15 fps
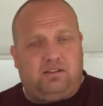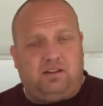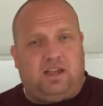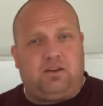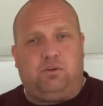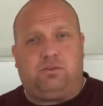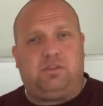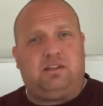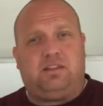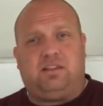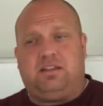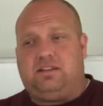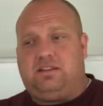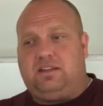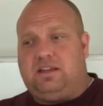I don't think
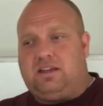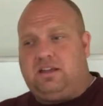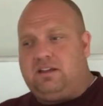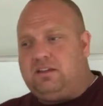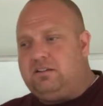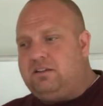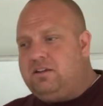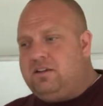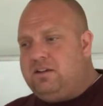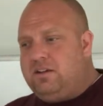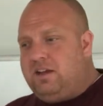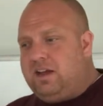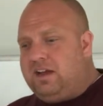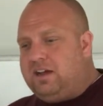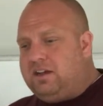that
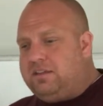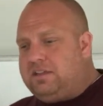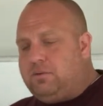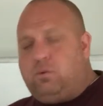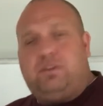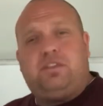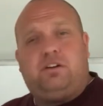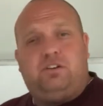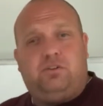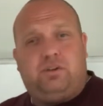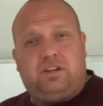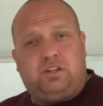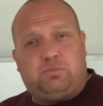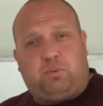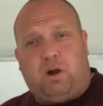that what they're
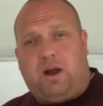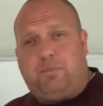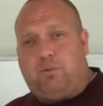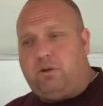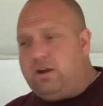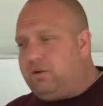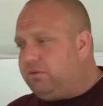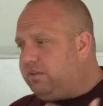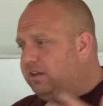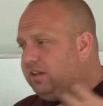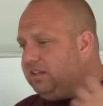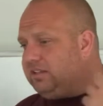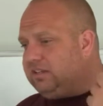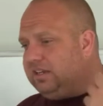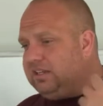doing is proper. I don't think
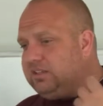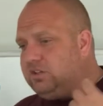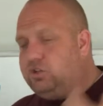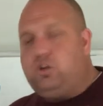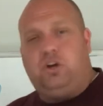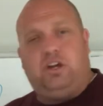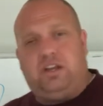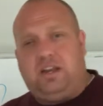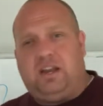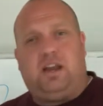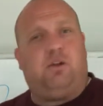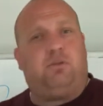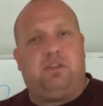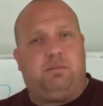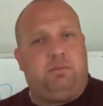it's good, and I
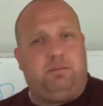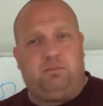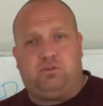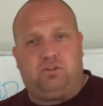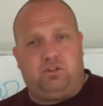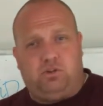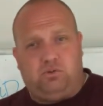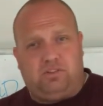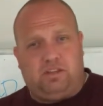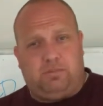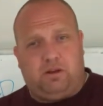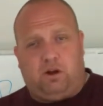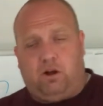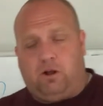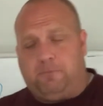don't think people should use
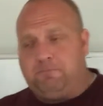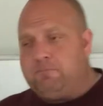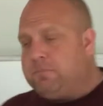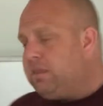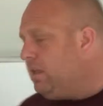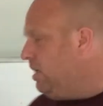them at all.